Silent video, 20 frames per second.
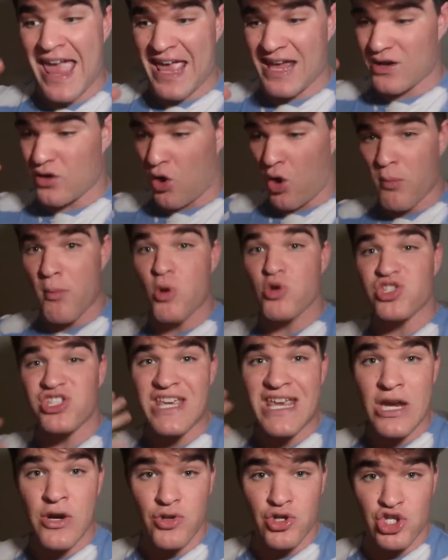and
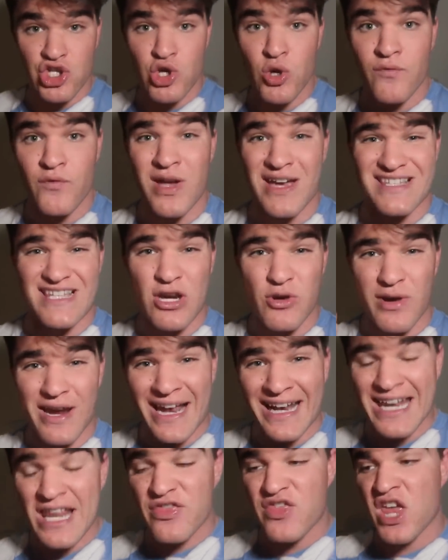almost ears too. If you guys hear
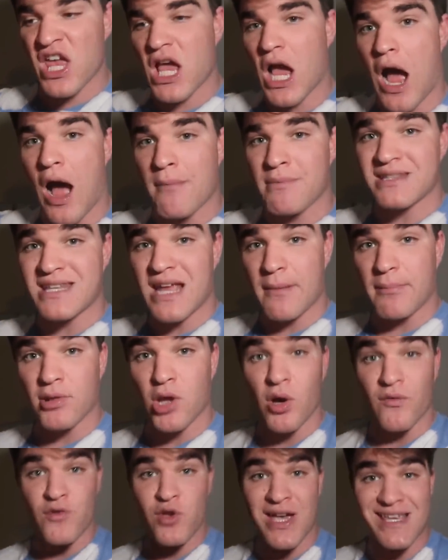anything, comment down
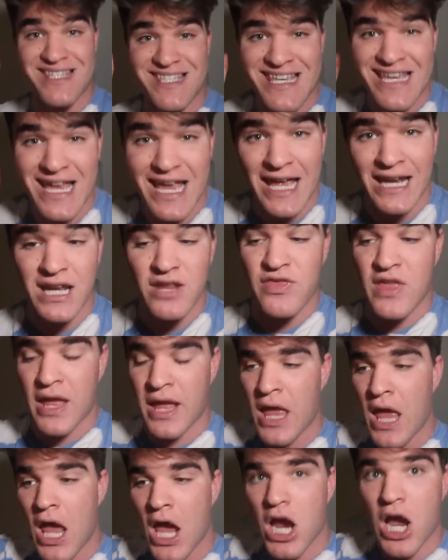below. If you guys see
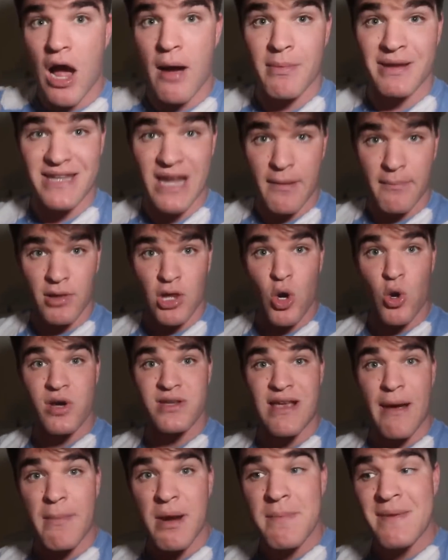anything, comment down below
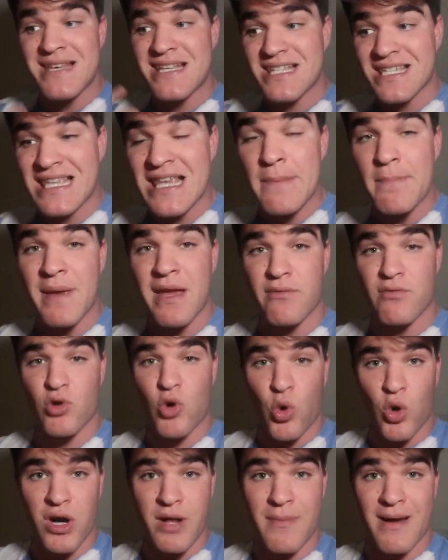because I'm gonna be sleeping and
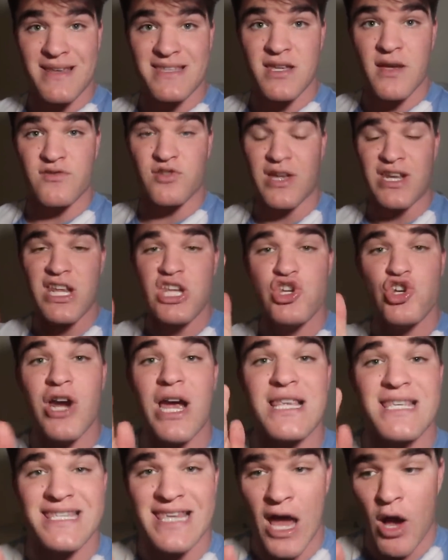recording myself. So I need your
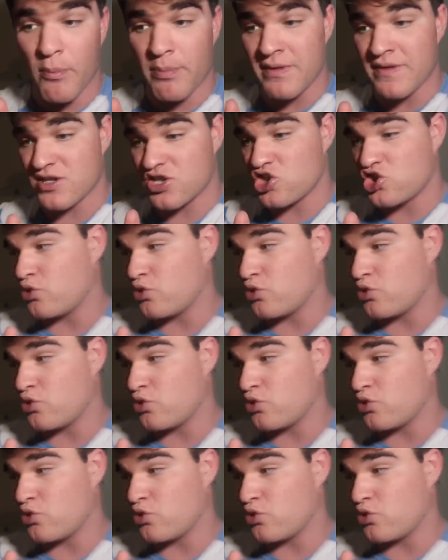guys' help in this